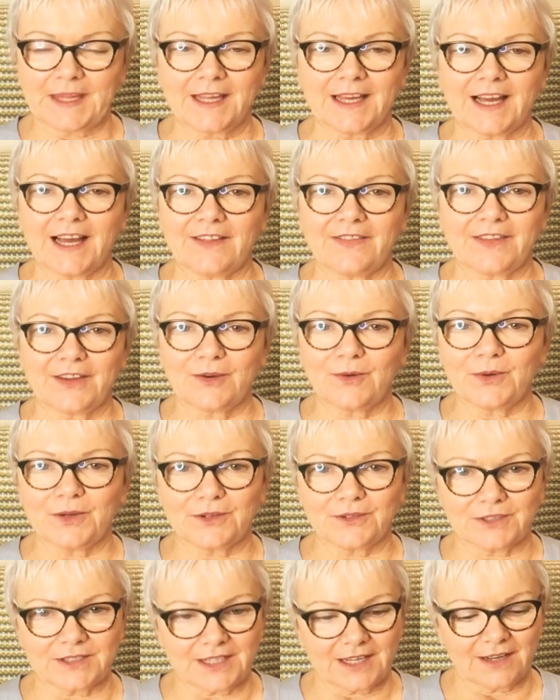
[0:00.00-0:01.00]
I think we
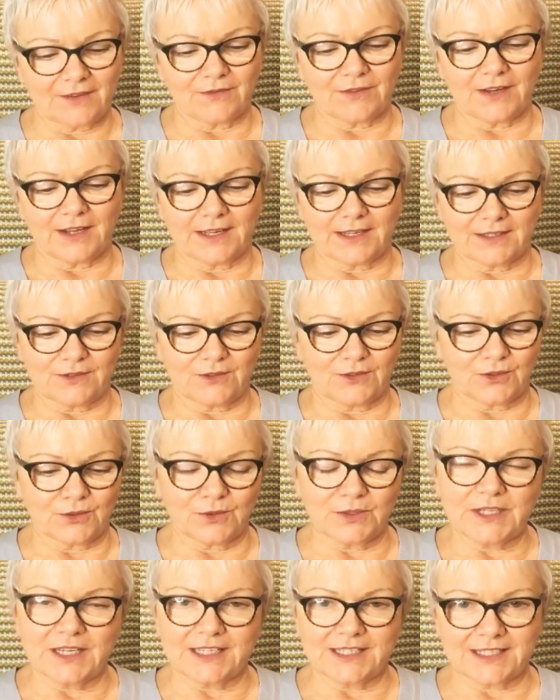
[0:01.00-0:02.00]
could have like 2
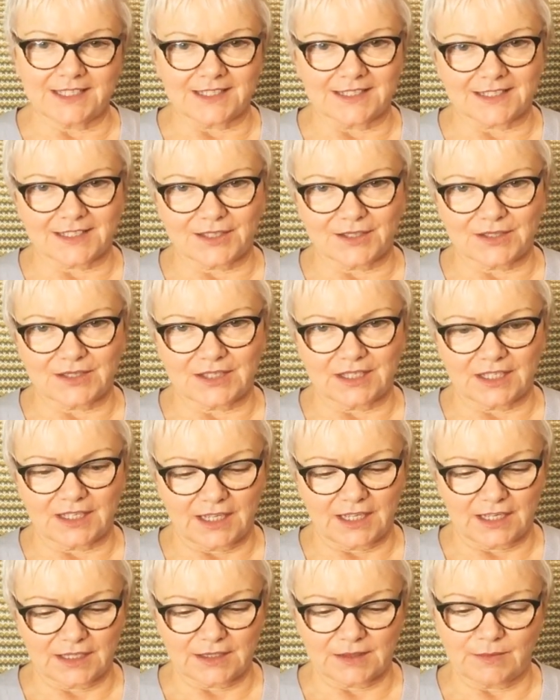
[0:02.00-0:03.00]
days discussing
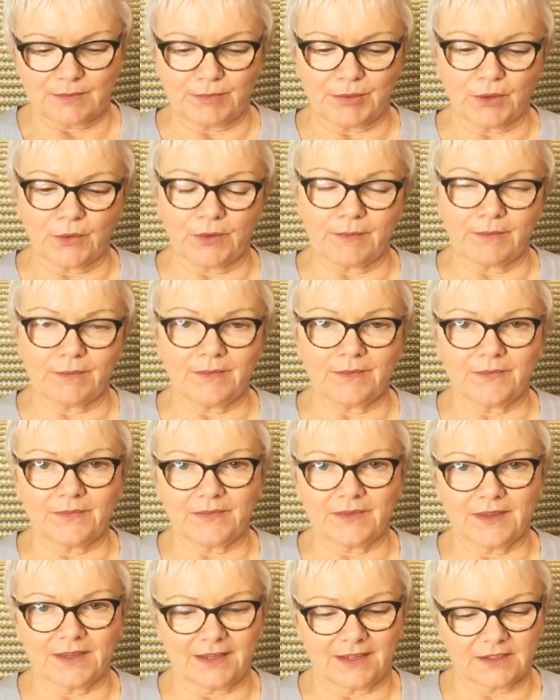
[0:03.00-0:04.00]
that poem.
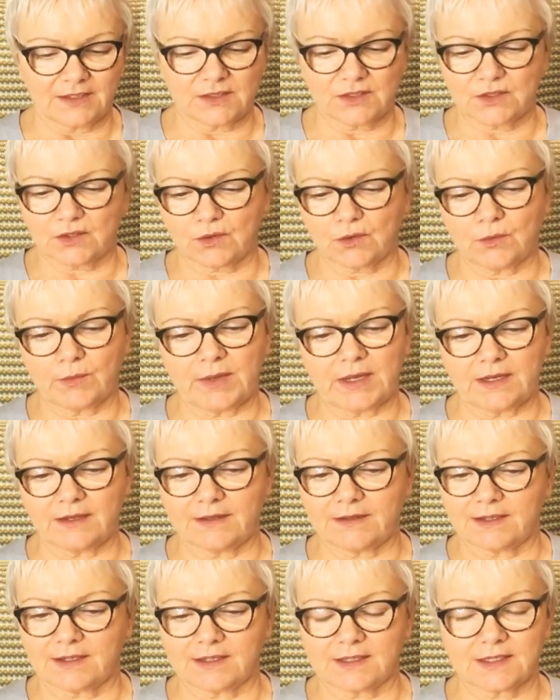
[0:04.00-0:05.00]
So many
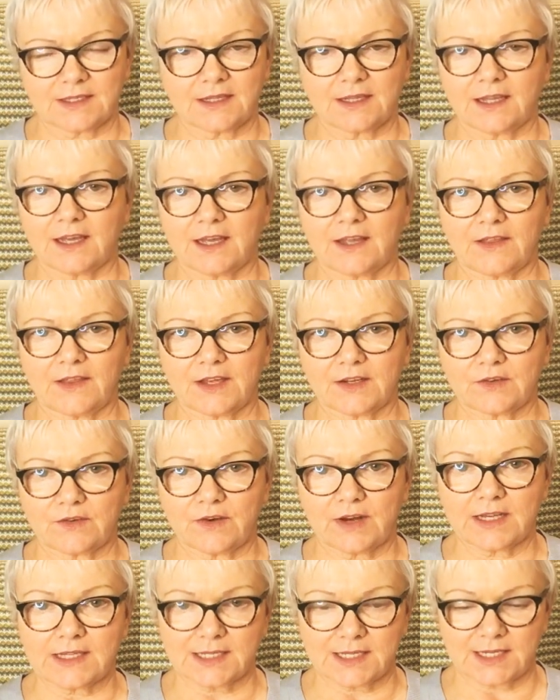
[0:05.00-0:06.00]
things in there that
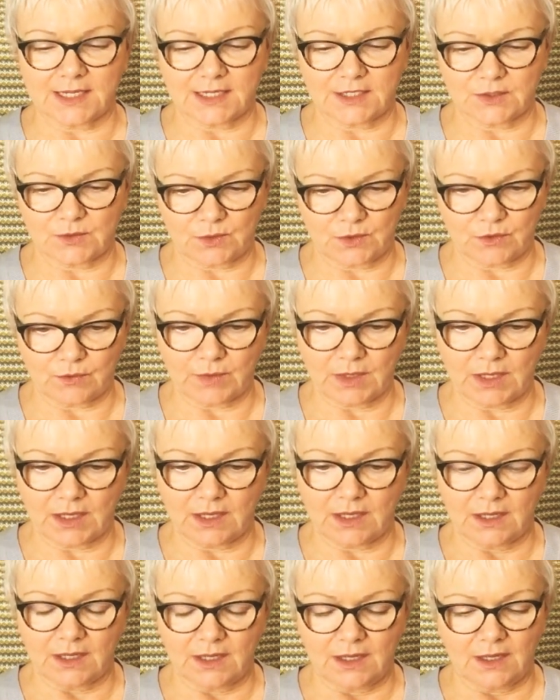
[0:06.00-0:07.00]
resonate with me,
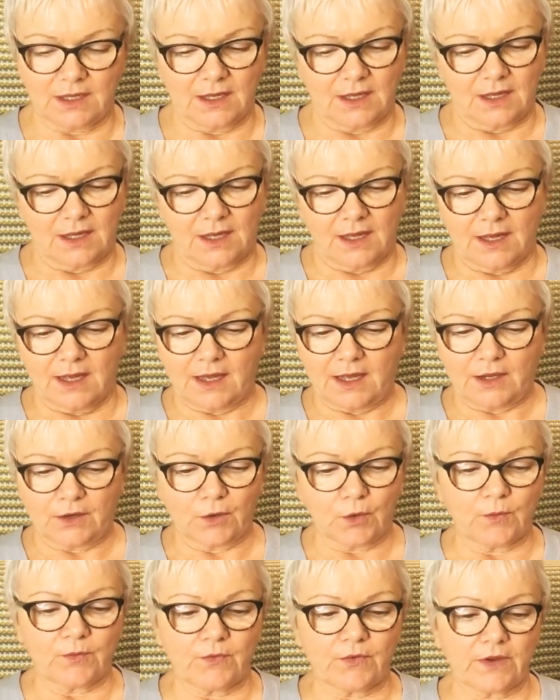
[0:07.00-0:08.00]
and
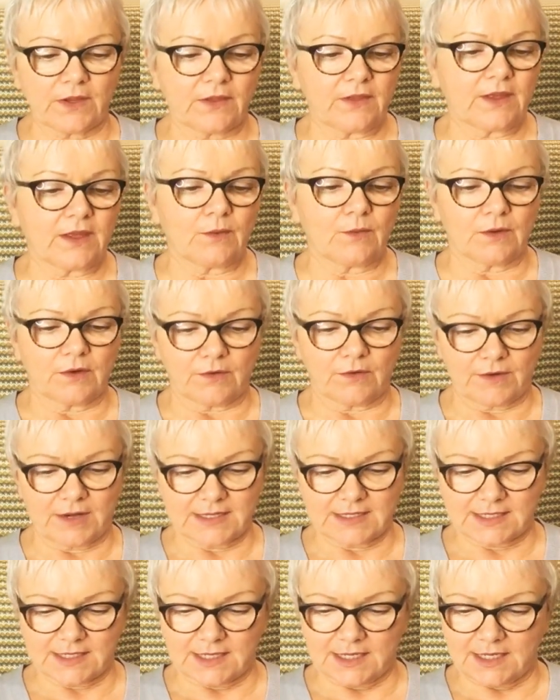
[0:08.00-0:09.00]
hopefully they will
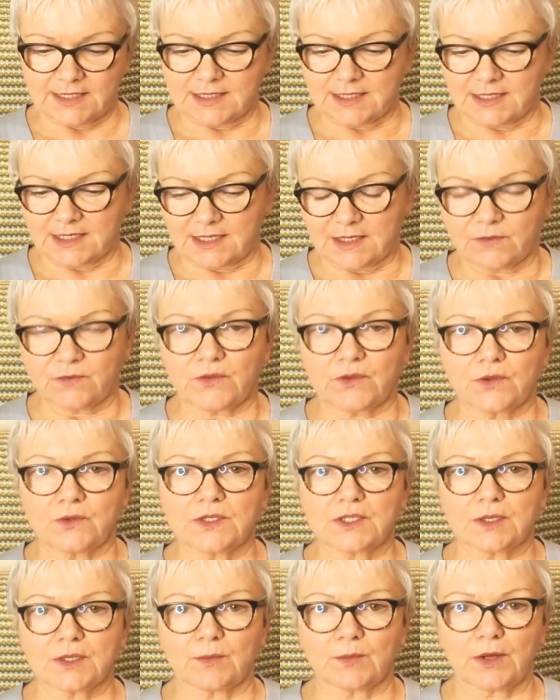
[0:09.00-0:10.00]
resonate and give you
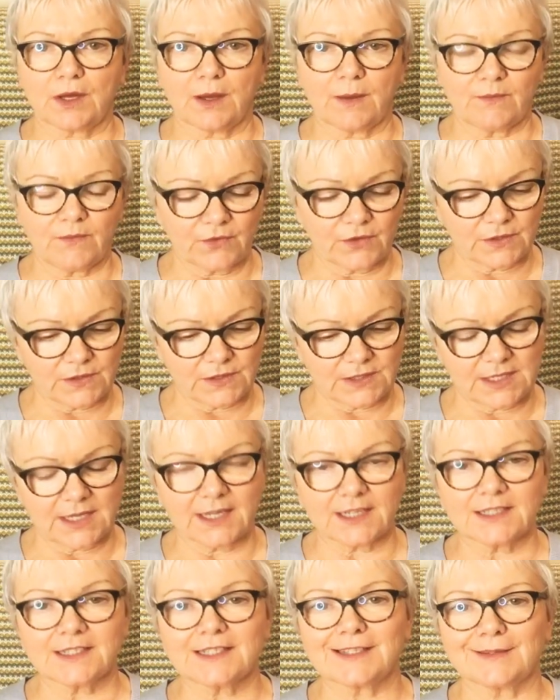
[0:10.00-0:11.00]
some comfort
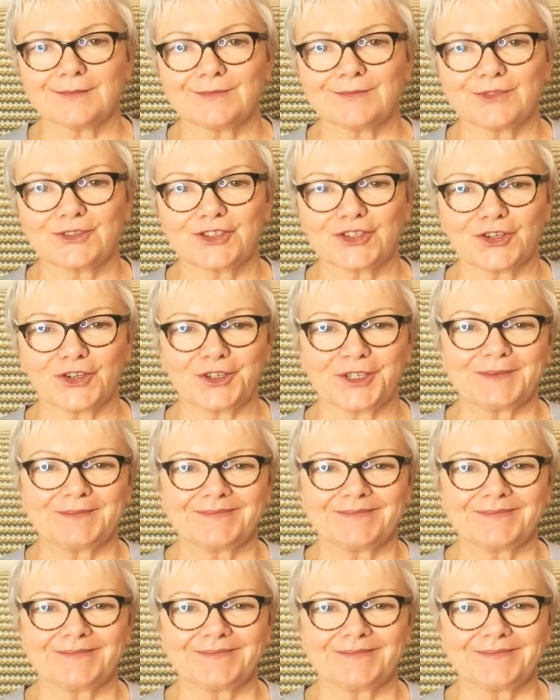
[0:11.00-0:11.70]
and some joy.